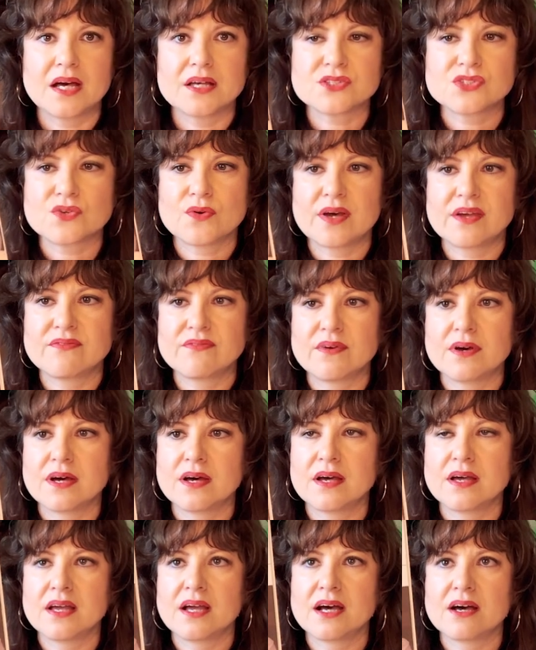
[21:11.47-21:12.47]
So I
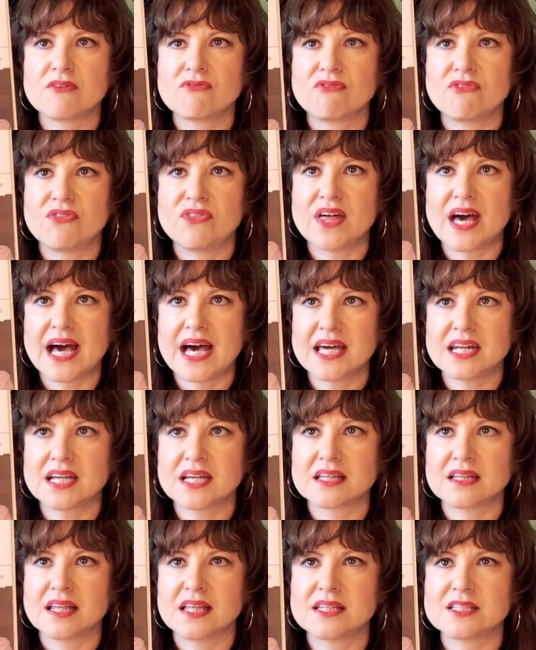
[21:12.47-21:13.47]
have that.
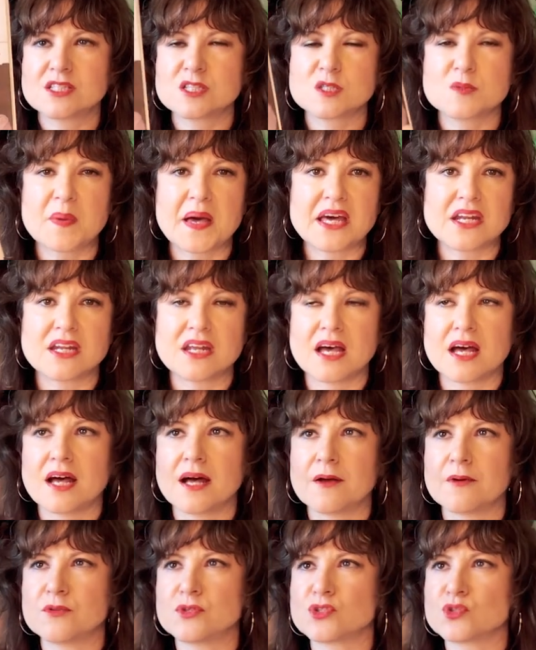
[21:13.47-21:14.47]
And this is about
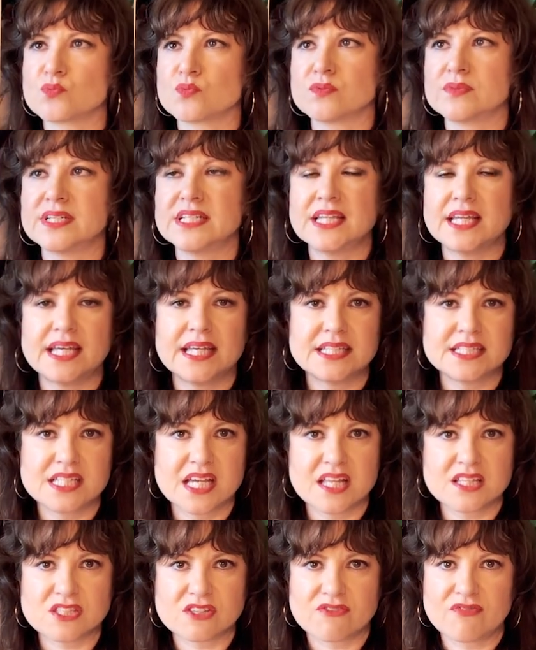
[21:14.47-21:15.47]
this really
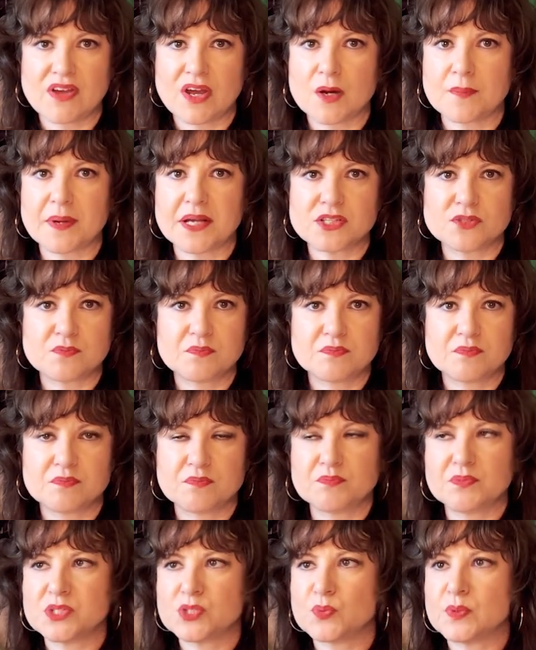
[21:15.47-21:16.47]
intense affair
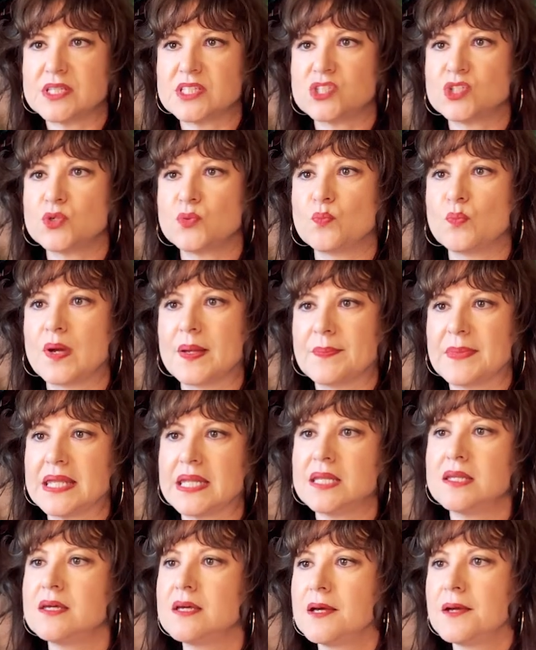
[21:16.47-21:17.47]
between two
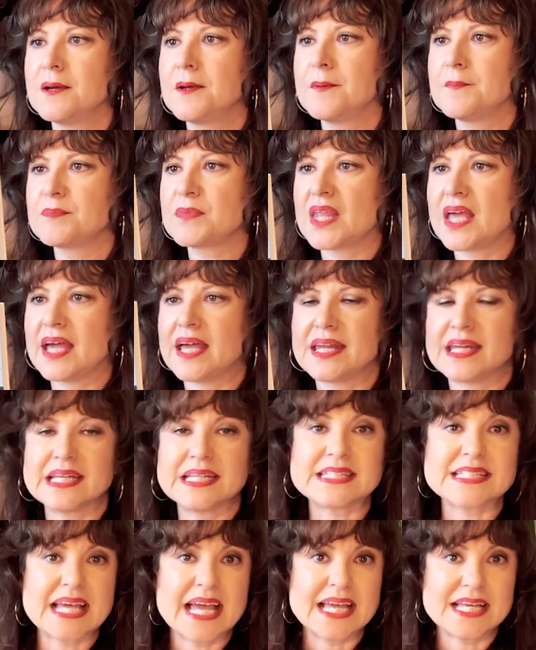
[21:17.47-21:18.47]
women. And
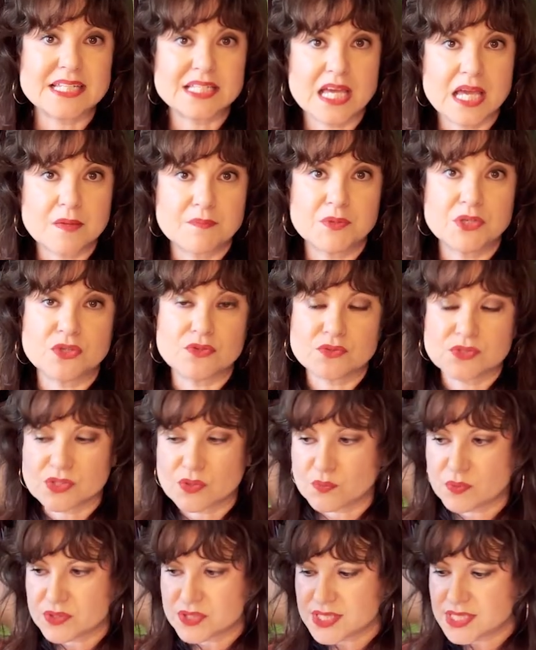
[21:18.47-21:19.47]
it's a debut.
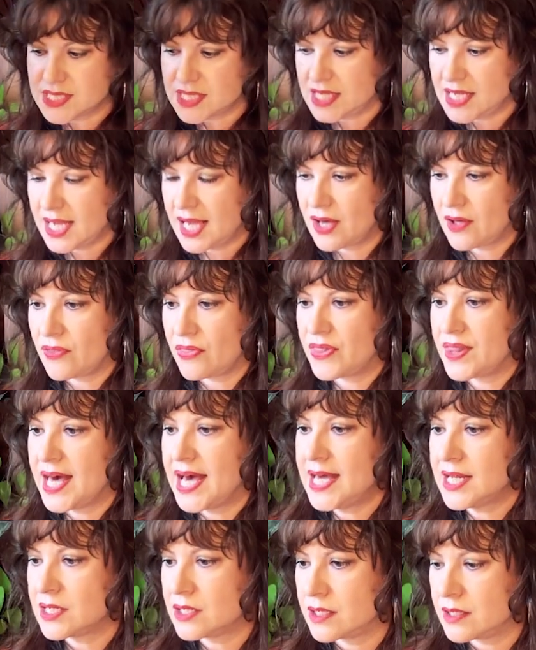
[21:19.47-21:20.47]
So we'll see how
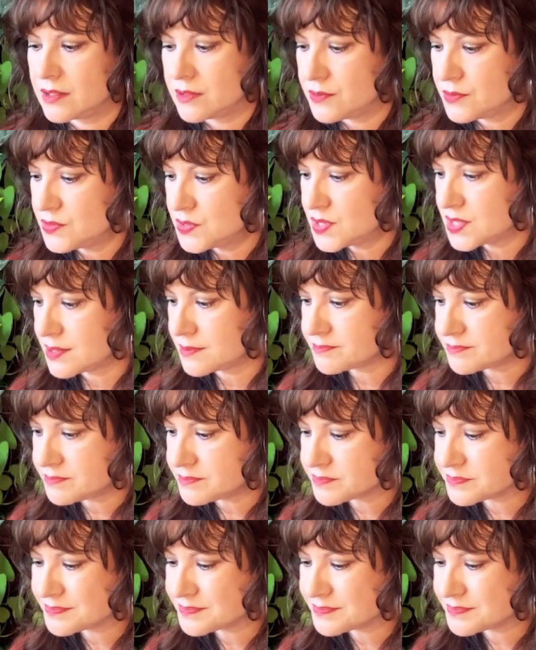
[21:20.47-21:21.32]
that goes.